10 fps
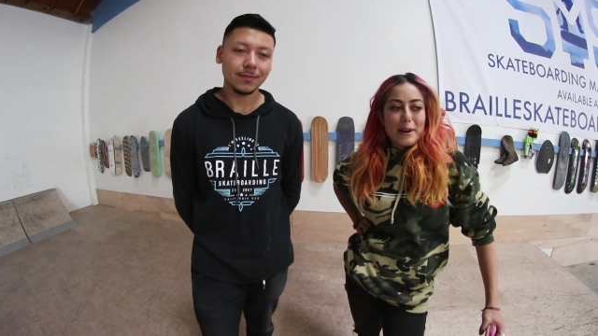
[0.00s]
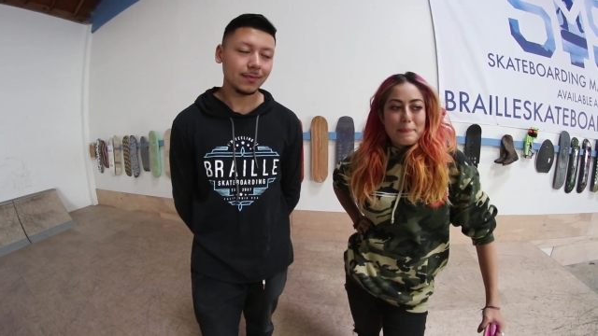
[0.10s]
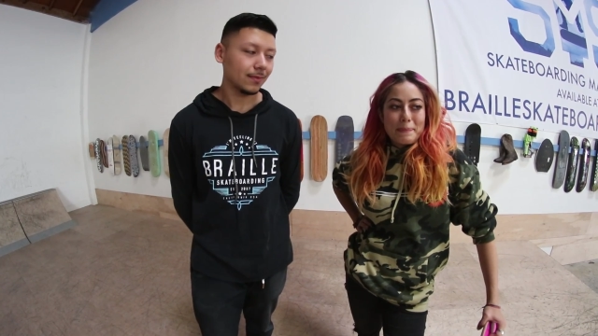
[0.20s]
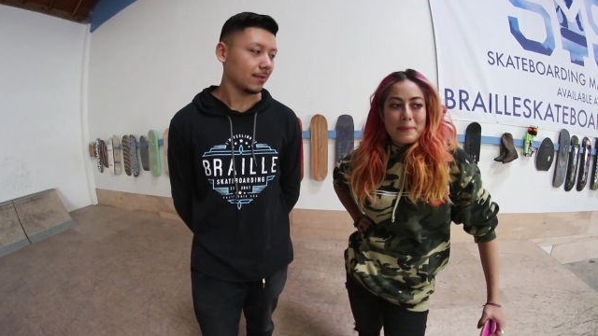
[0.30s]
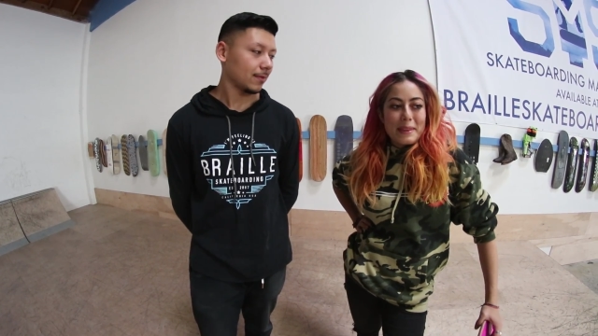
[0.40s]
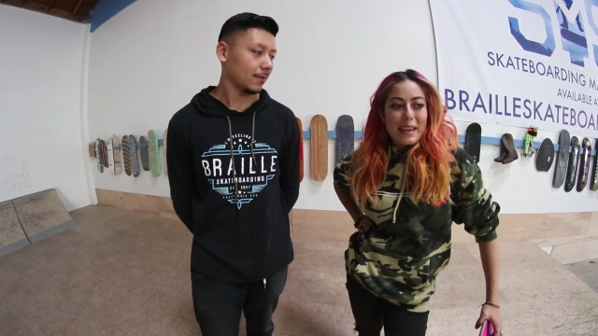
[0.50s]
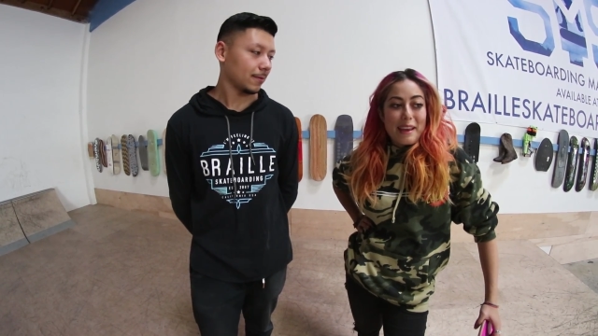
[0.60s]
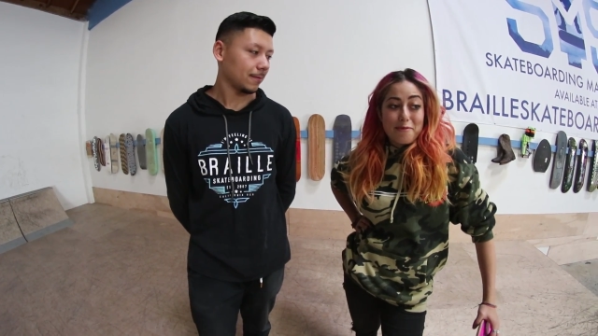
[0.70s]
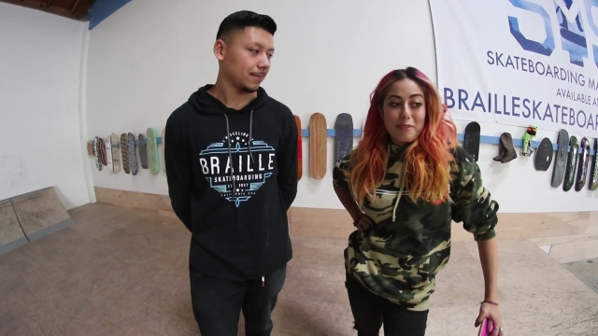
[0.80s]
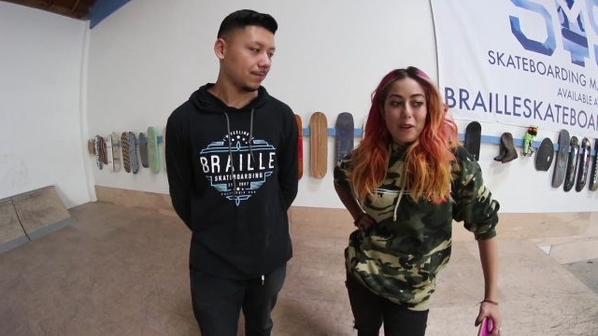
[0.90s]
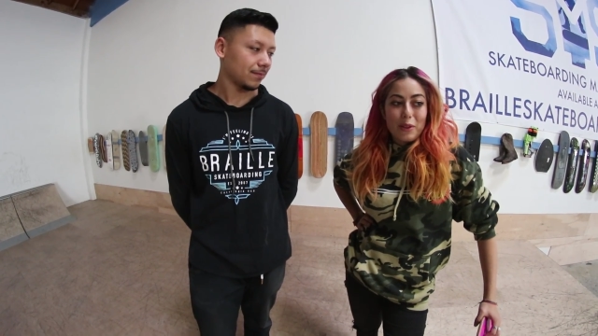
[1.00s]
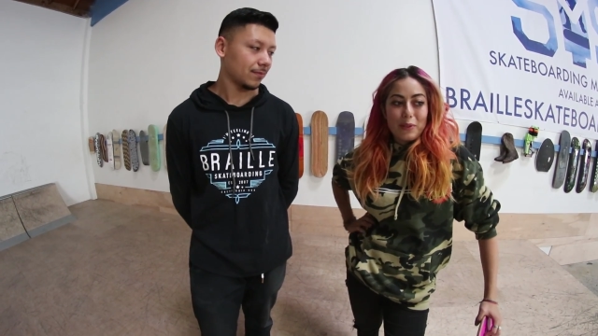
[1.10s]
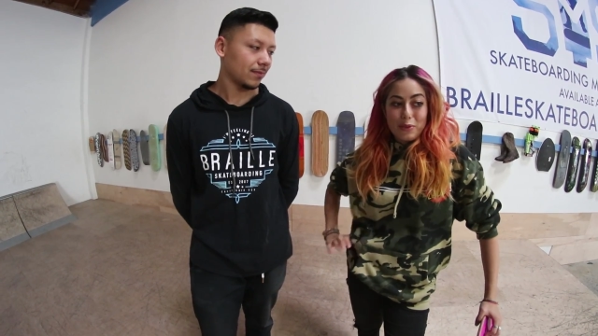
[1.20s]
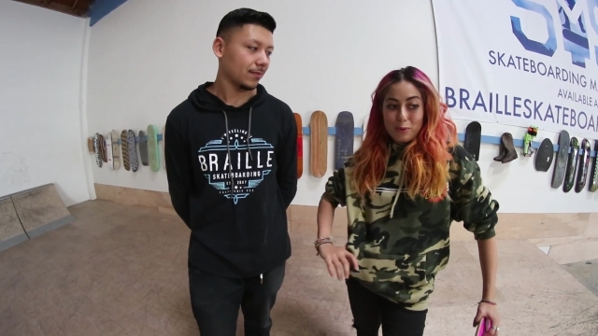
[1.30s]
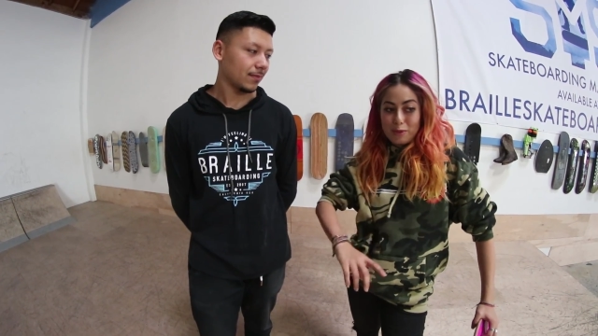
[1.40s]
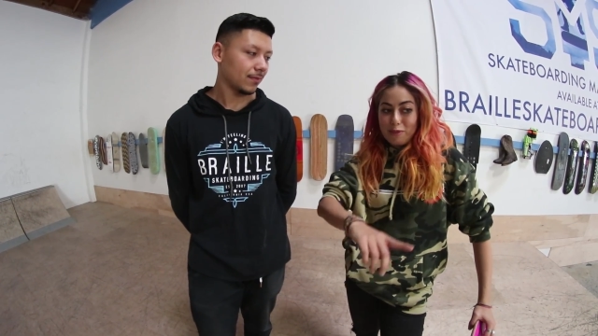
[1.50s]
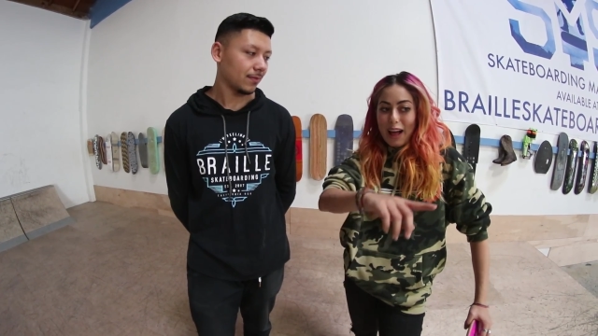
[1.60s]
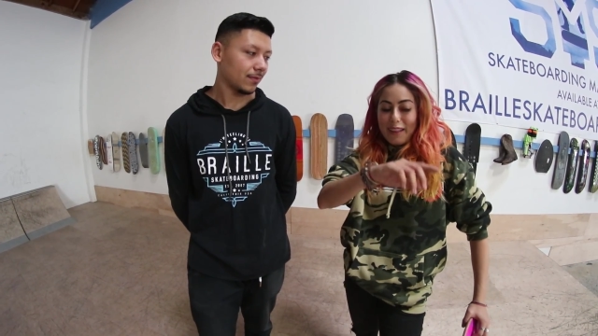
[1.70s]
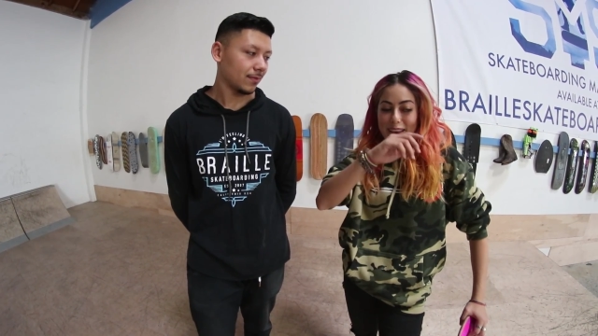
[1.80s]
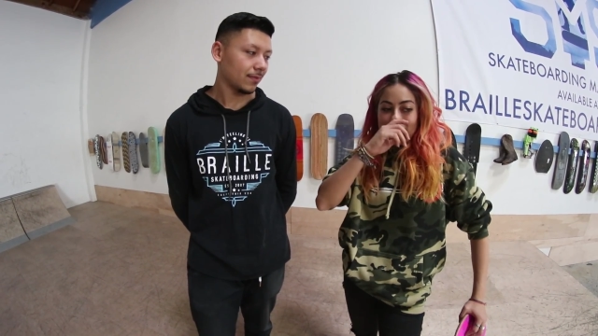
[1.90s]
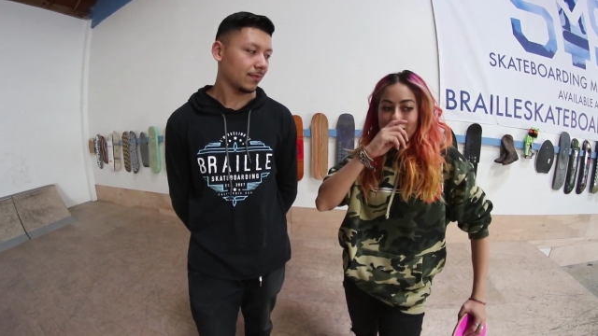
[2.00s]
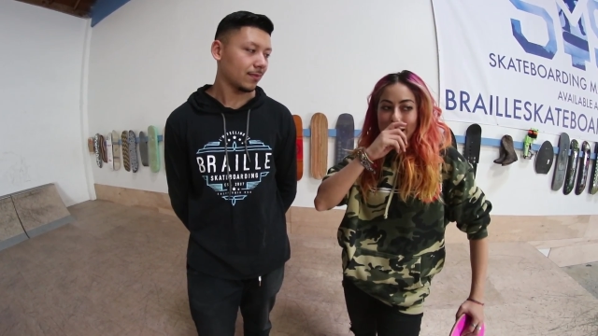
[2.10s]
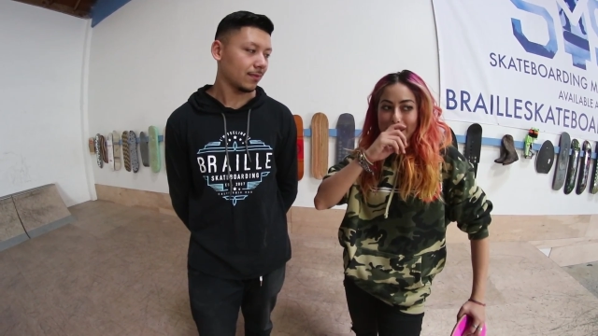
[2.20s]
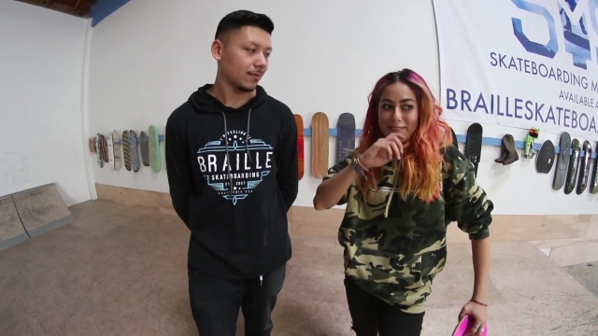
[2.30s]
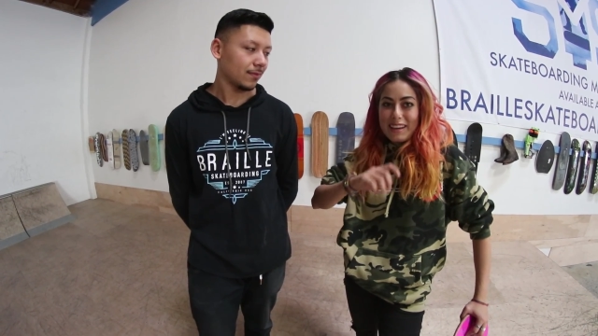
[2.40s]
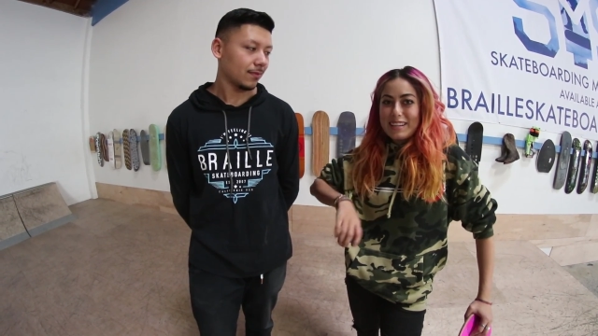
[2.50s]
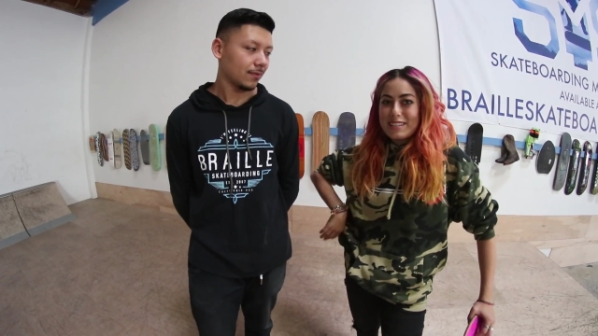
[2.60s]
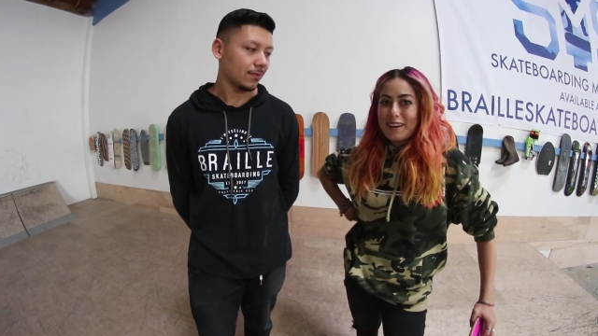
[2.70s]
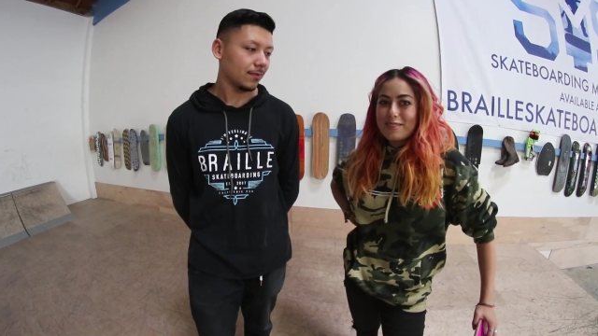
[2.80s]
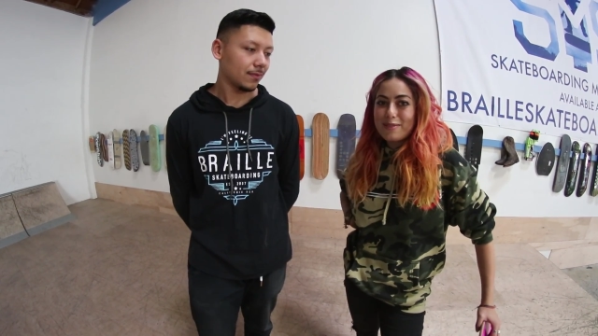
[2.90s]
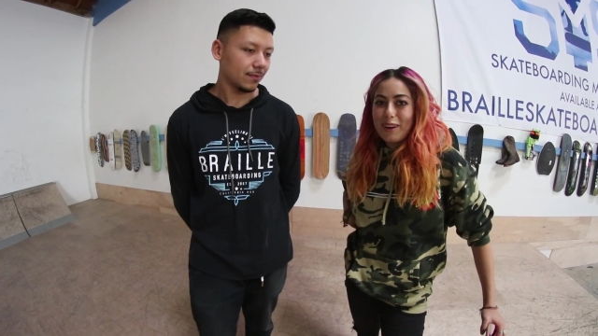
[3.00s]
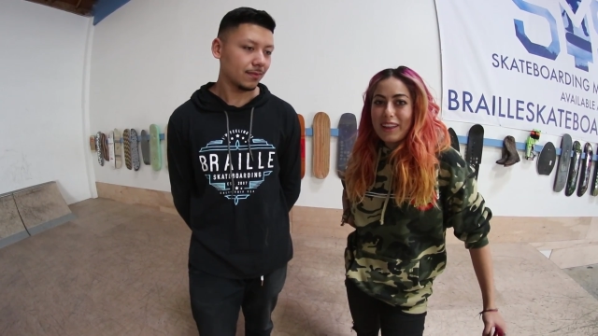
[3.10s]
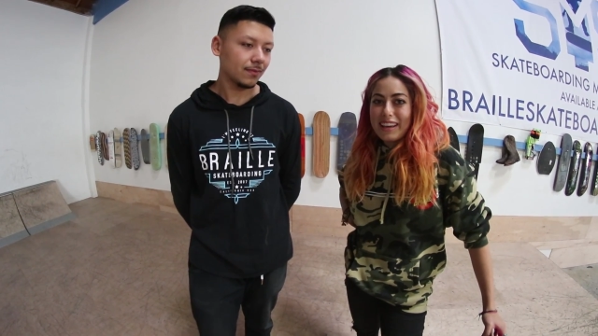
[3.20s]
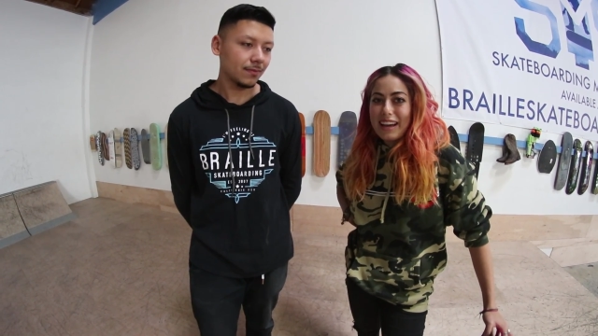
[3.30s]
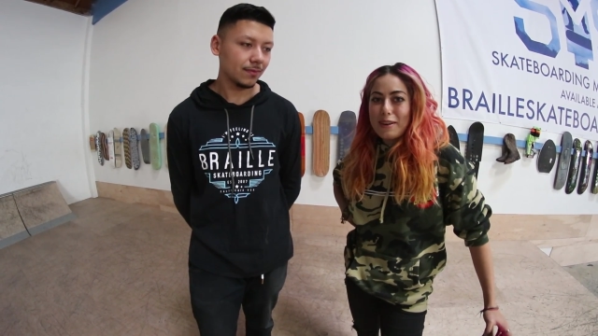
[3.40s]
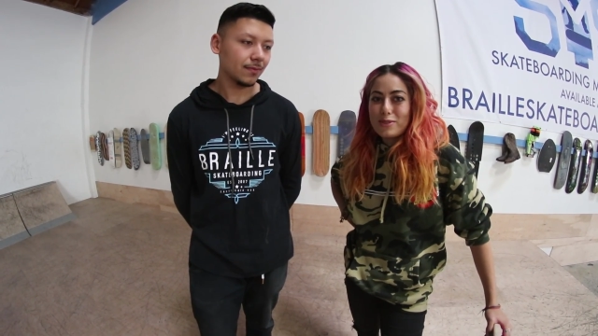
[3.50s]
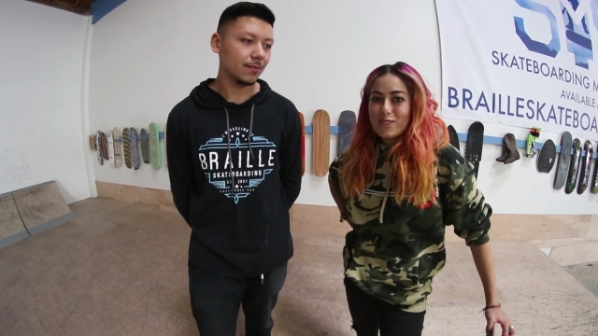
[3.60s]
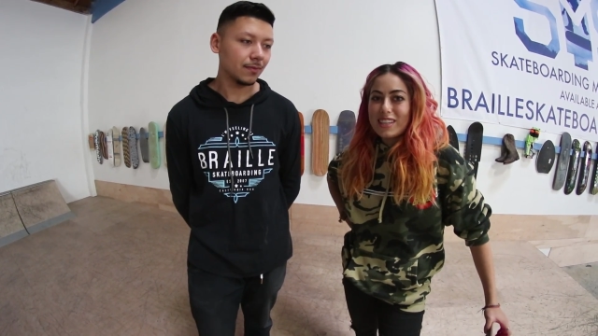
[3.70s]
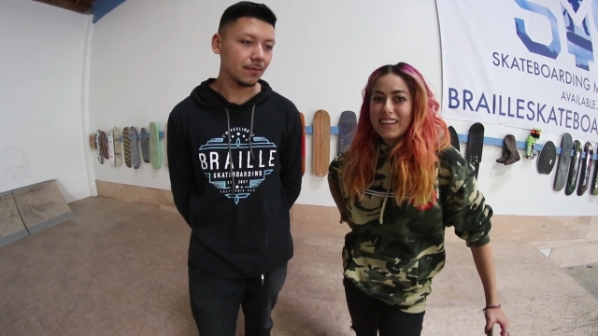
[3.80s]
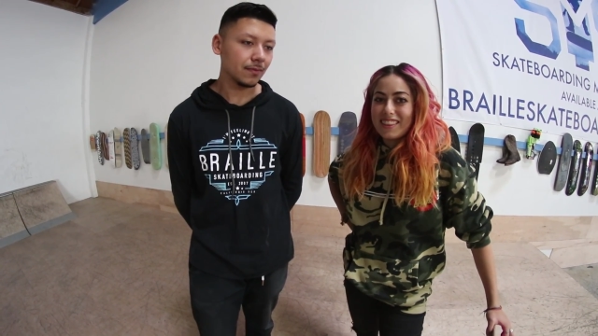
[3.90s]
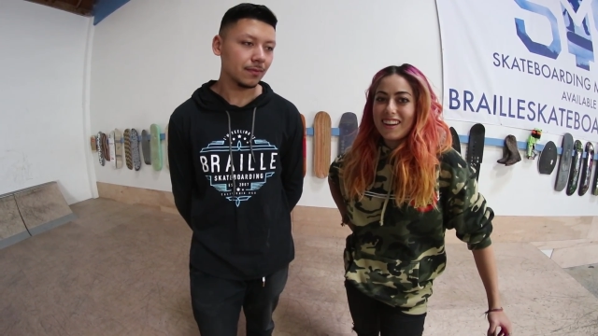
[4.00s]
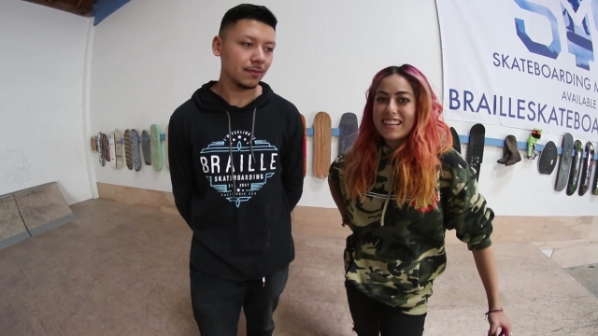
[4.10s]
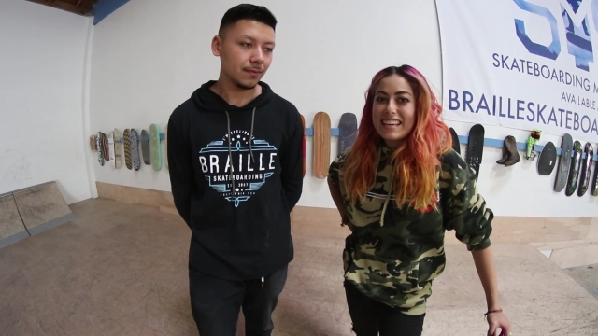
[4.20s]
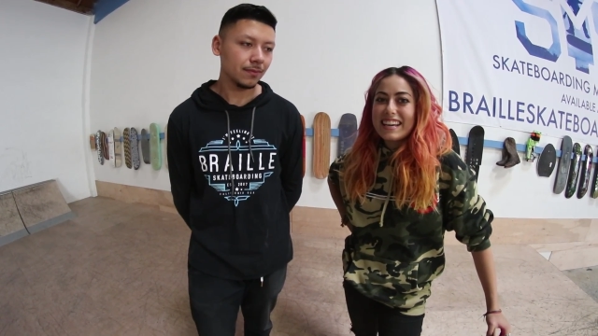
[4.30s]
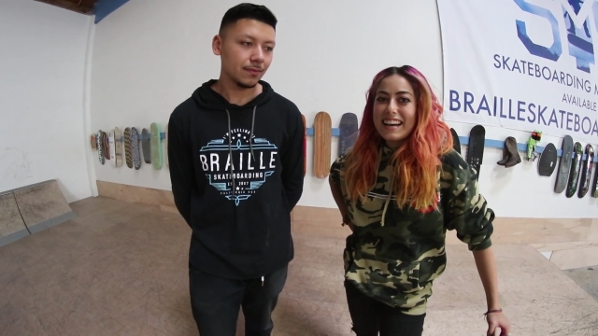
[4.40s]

Speaker 1: Um, it felt those flatland uh, fakie shoves felt like I was just getting lucky.